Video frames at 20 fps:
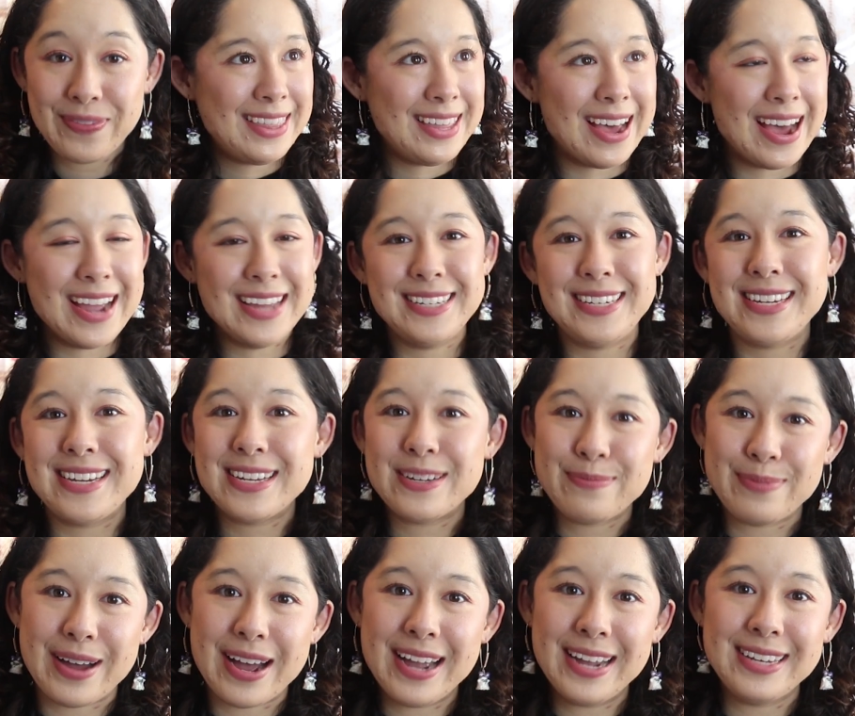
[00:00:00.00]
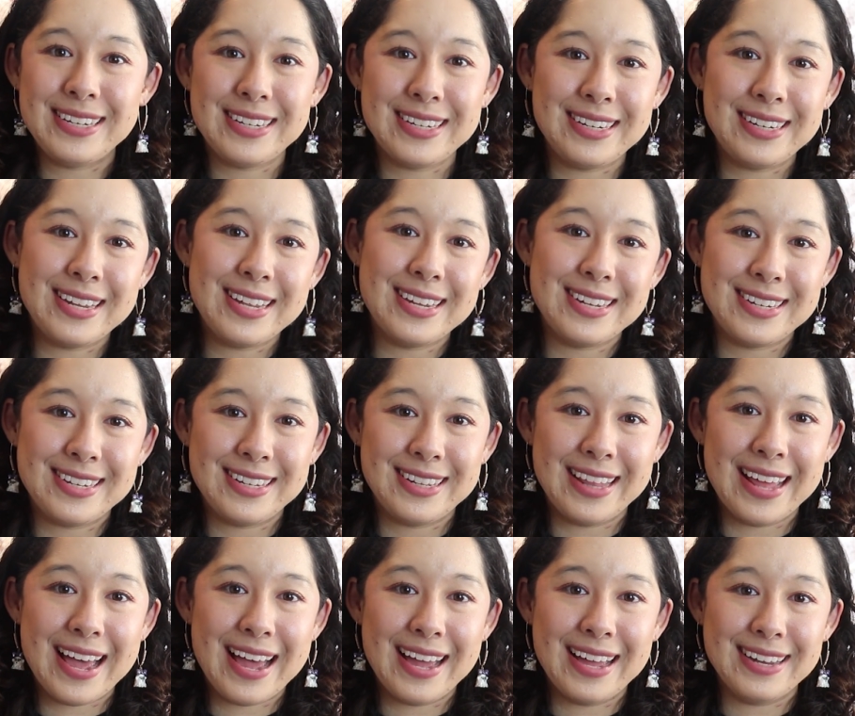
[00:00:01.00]
The idea behind it is
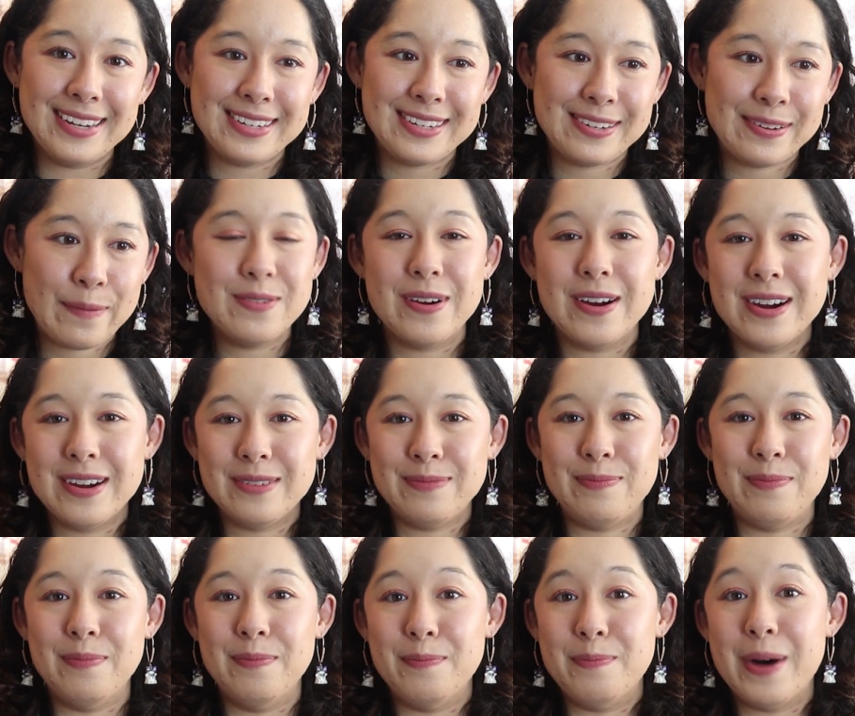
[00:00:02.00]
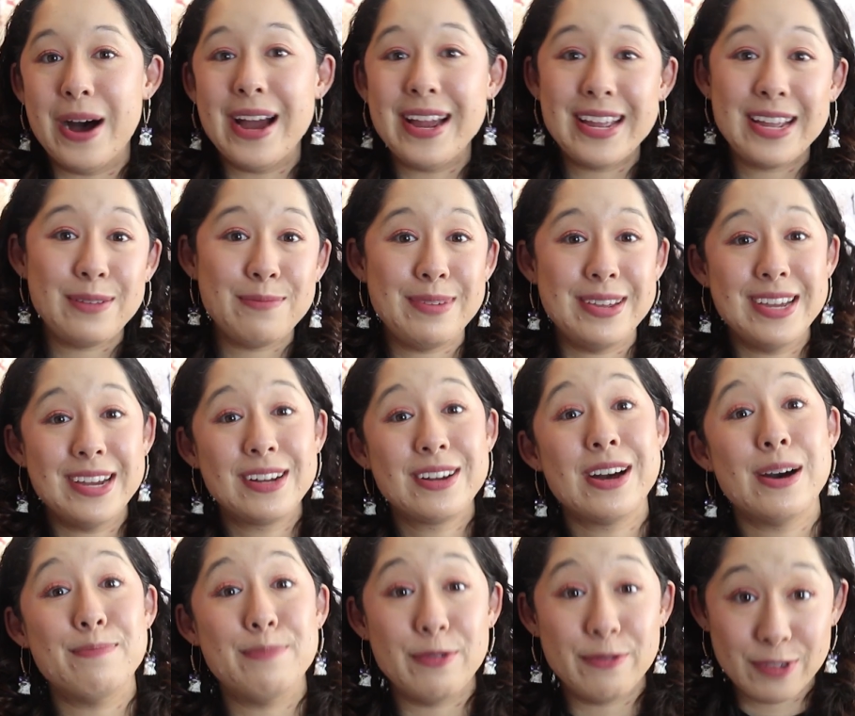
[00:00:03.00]
that you are buying me a
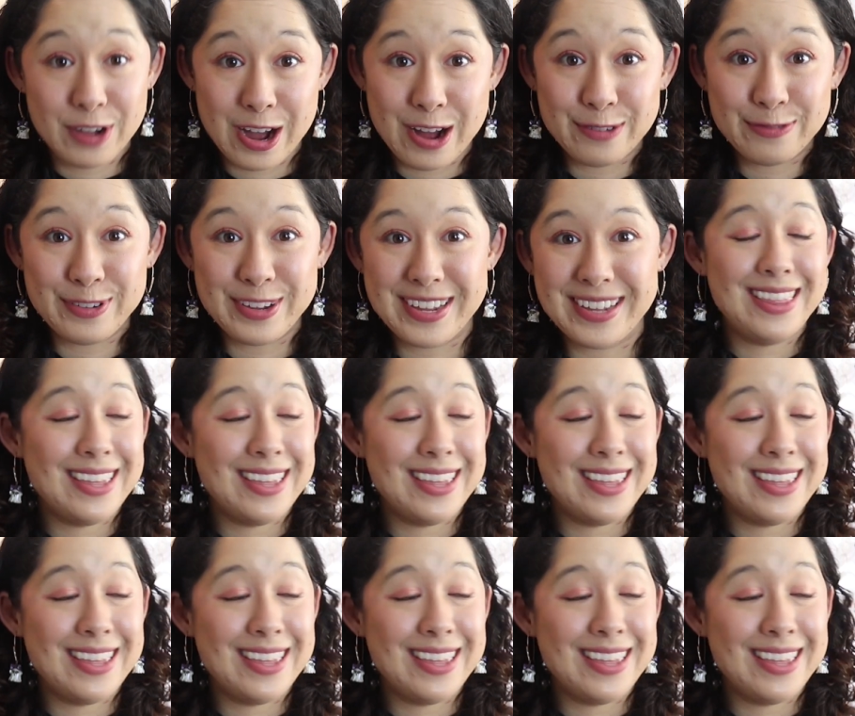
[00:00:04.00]
cup of coffee.